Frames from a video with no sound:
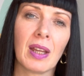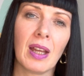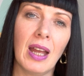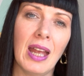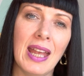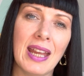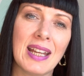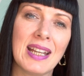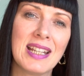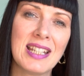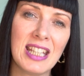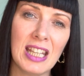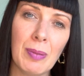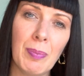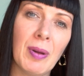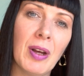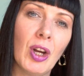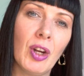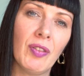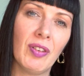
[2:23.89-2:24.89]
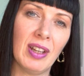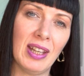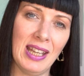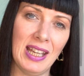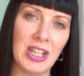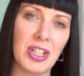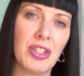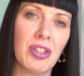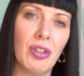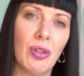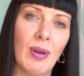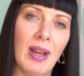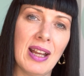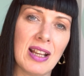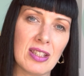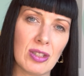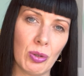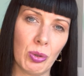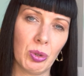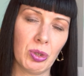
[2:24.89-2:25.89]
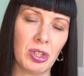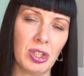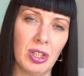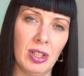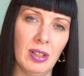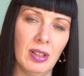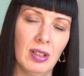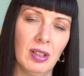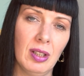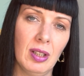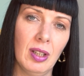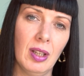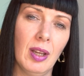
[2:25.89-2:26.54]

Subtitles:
it can tip over into exhaustion